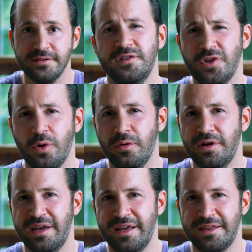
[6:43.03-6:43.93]
So
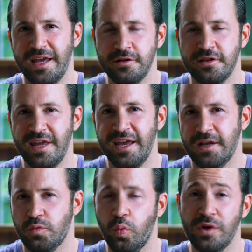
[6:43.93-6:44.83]
at the end of the day,
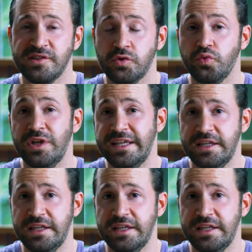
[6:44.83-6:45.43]
it wasn't really